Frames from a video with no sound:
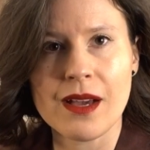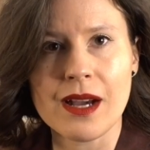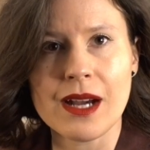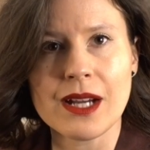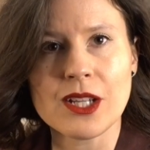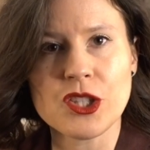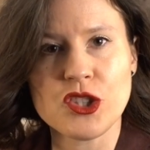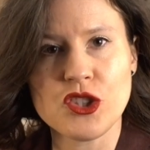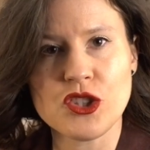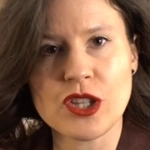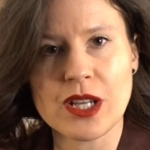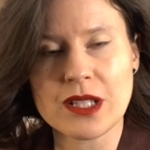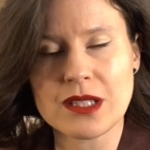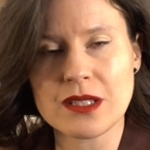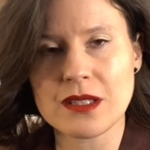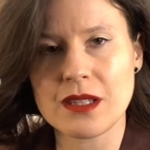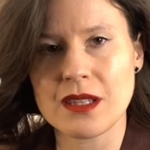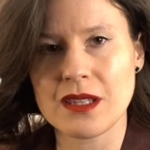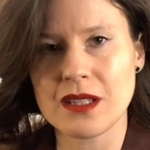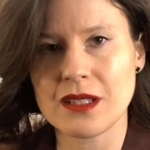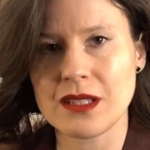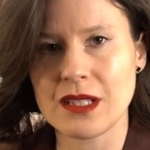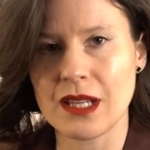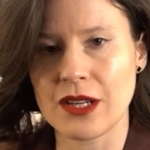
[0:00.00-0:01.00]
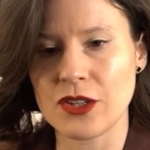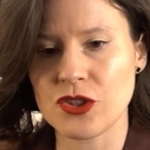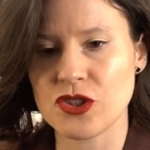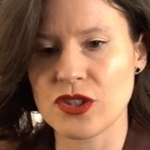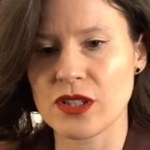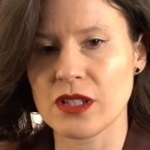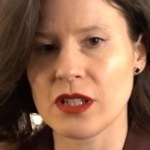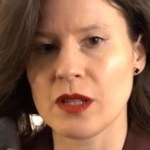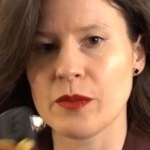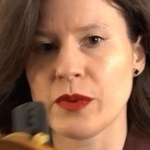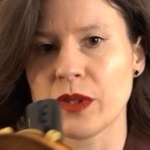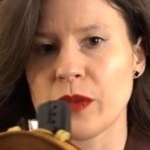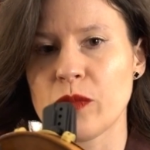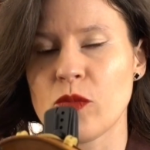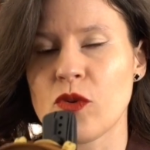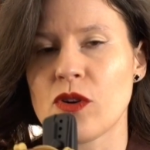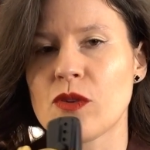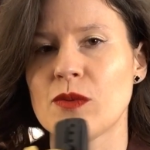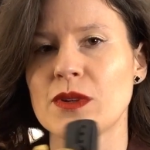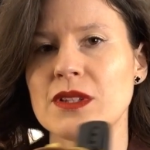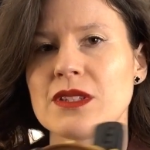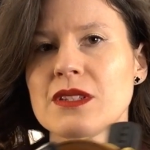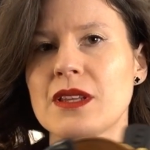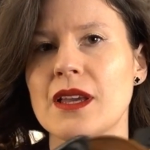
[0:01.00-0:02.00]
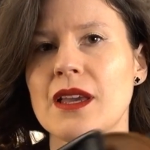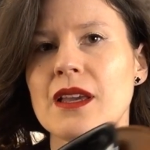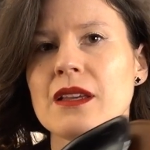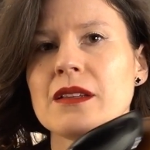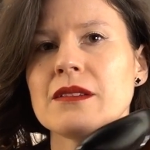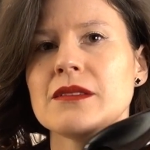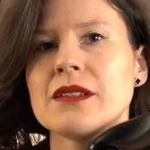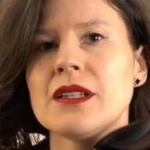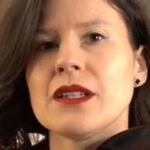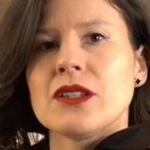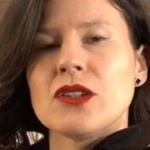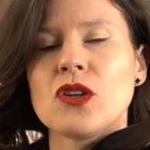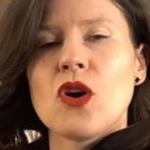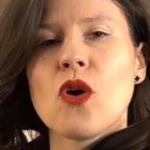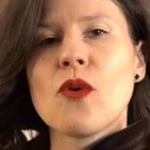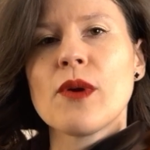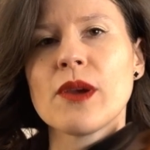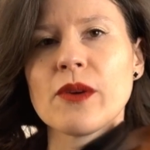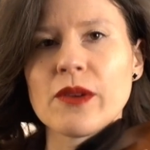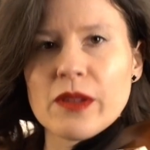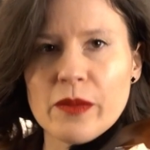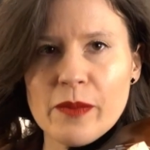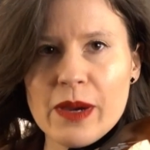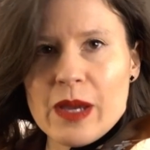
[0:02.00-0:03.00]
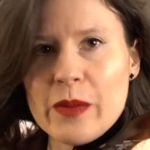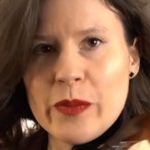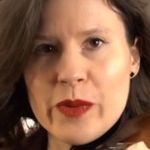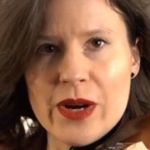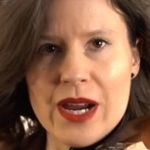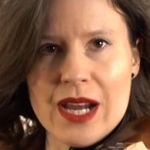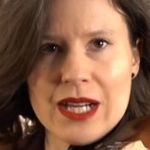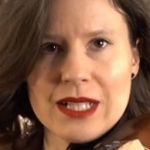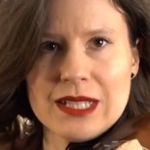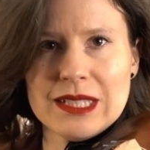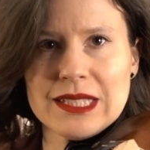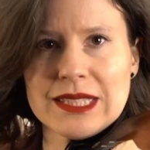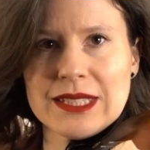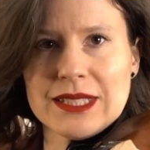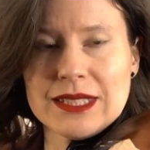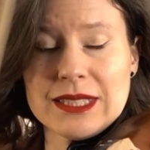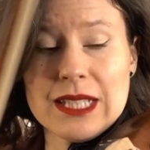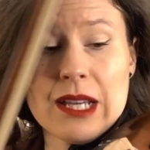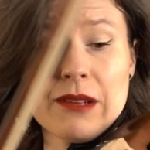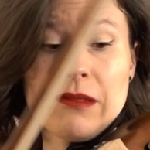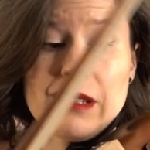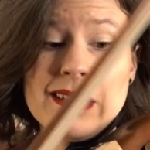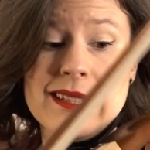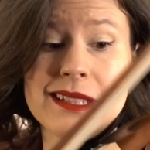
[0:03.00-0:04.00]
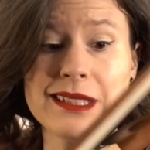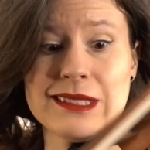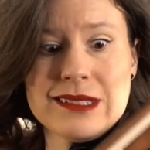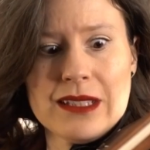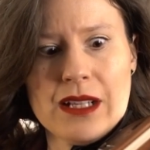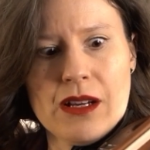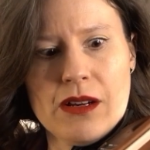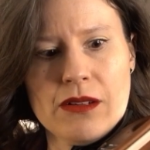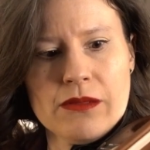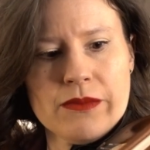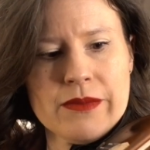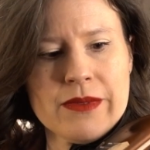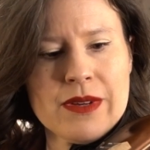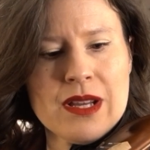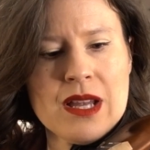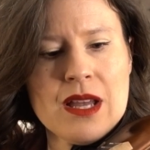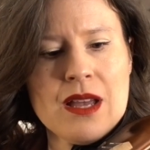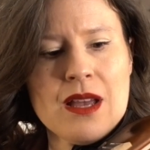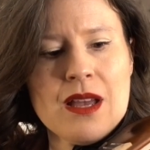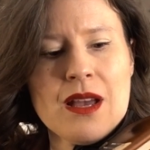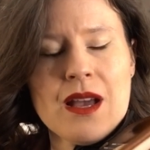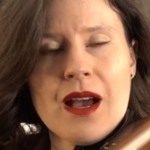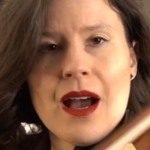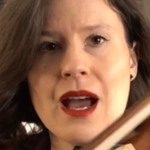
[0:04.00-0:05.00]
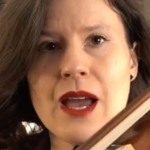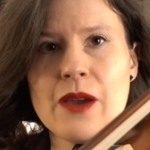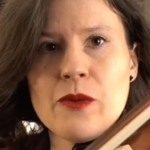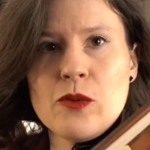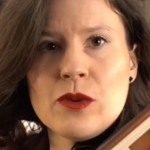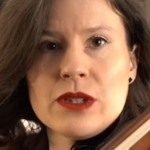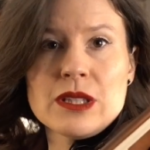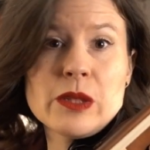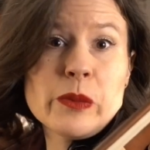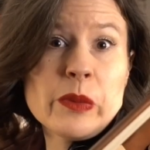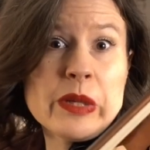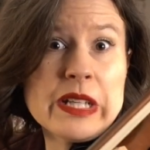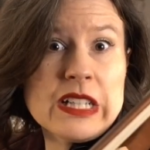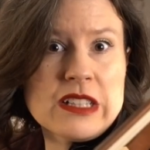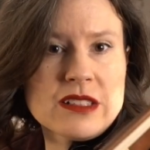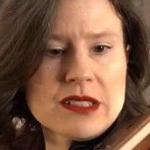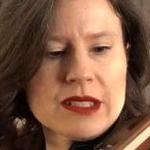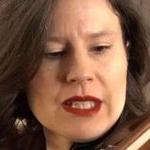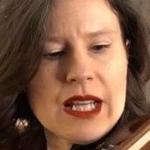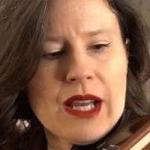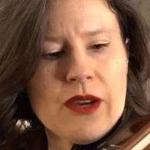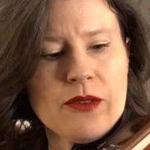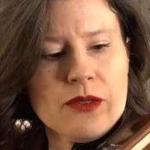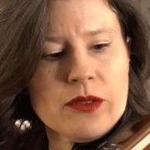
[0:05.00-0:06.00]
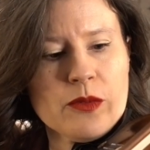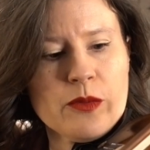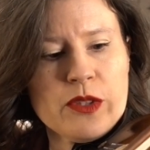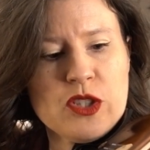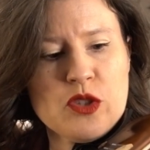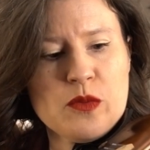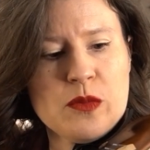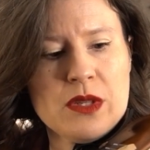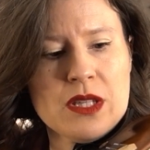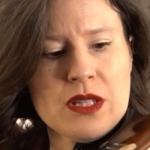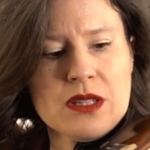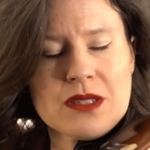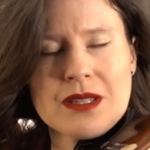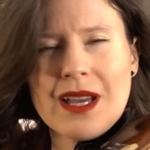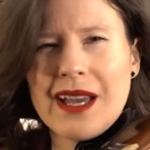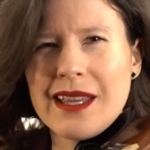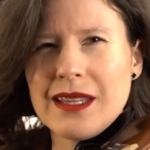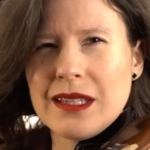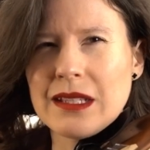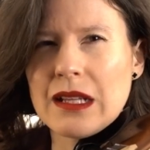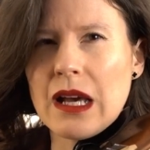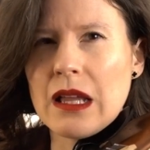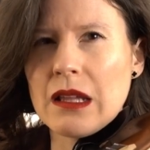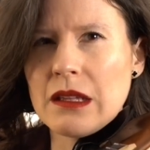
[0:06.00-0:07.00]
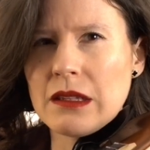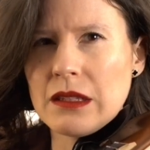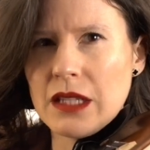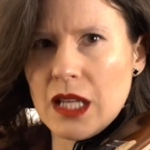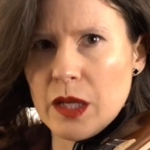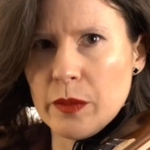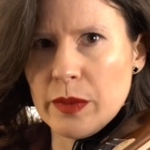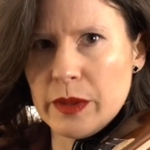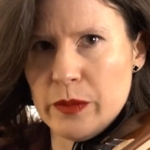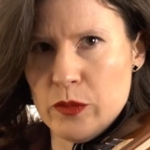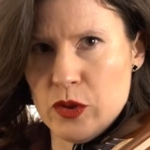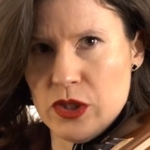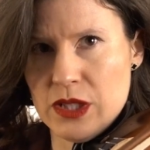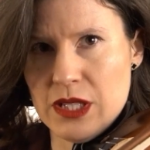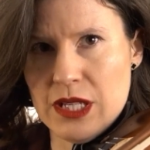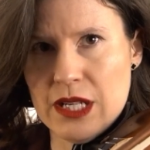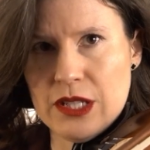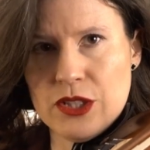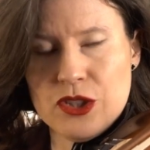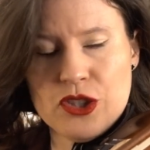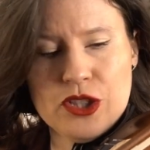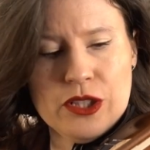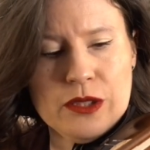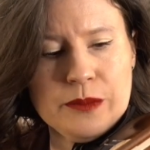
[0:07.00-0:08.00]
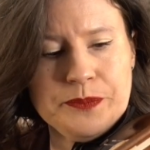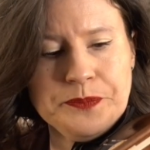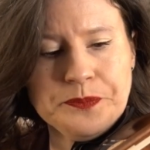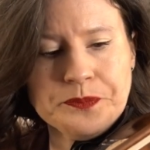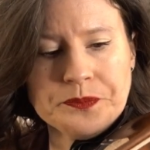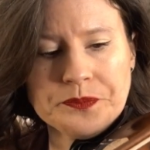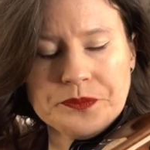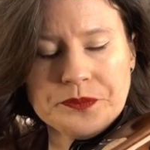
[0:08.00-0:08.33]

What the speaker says: adjust the tension a little bit more once I get going with my practice, because I realize, oh, I want a bigger sound, which means I need a little bit more tension.